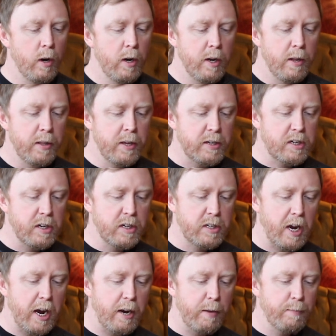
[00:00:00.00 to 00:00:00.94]
This is
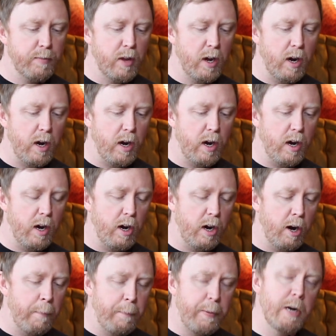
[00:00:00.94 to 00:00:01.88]
a
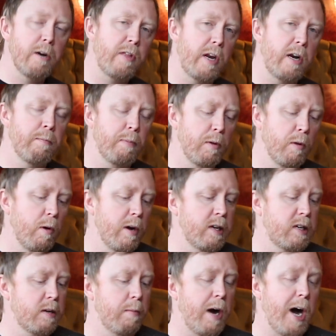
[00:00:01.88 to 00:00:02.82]
beer that employs
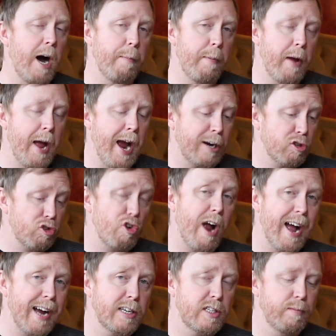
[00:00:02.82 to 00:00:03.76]
some hop
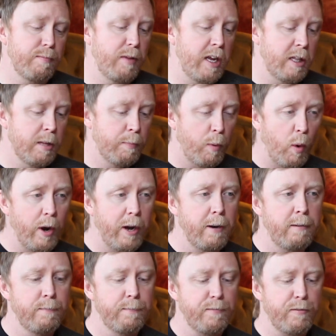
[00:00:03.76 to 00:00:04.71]
extracts in the
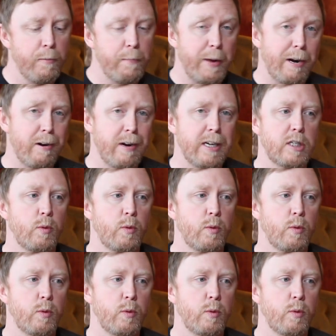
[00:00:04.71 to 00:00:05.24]
boil for bitterness,